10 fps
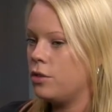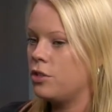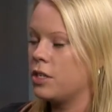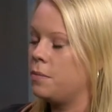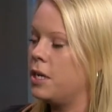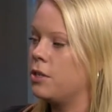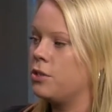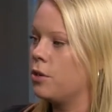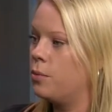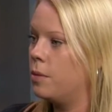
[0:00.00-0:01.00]
just
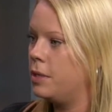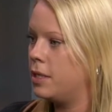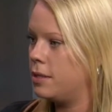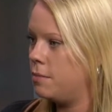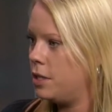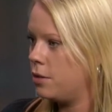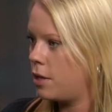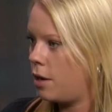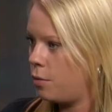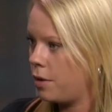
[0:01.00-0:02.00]
because you're a woman doesn't mean
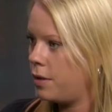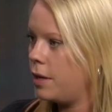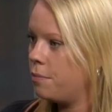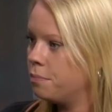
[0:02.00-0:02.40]
you're not worth it.